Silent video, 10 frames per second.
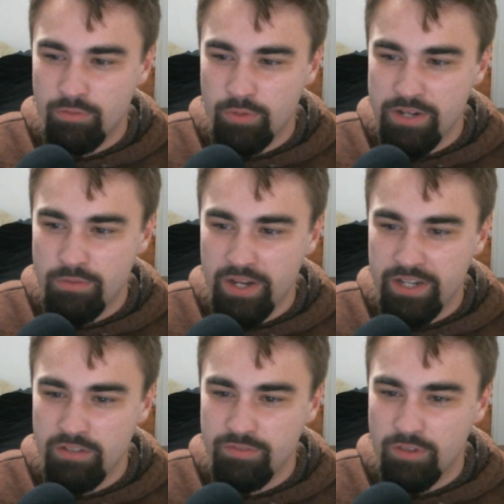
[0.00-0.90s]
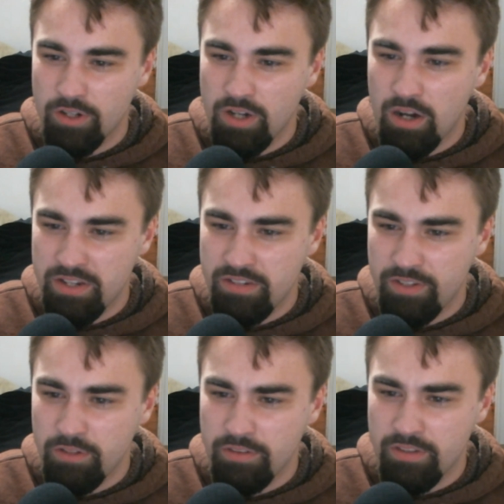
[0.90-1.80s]
written right here for cognitive
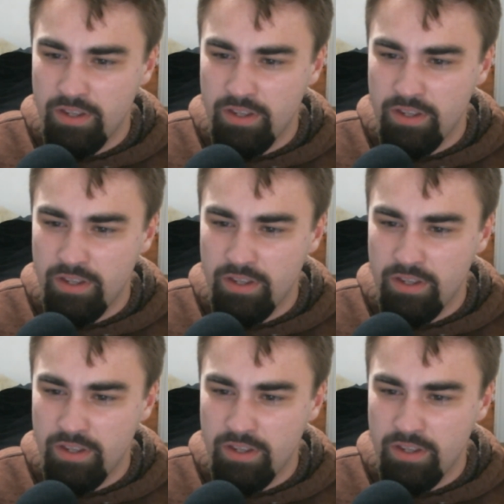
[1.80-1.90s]
health.